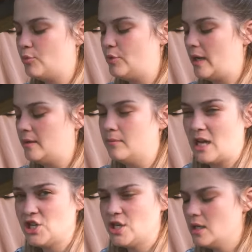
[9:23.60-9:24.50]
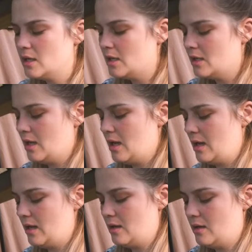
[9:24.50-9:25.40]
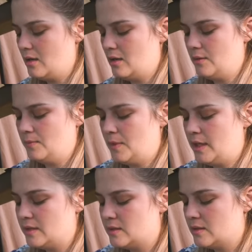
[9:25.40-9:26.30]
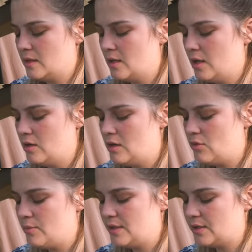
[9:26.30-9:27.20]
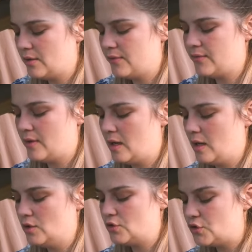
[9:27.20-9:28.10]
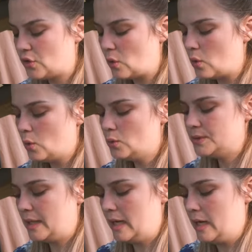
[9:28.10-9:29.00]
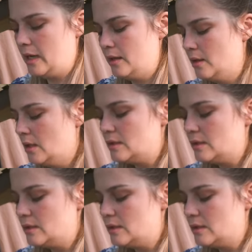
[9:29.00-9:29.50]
the brand Magie. It's a little bit of salt and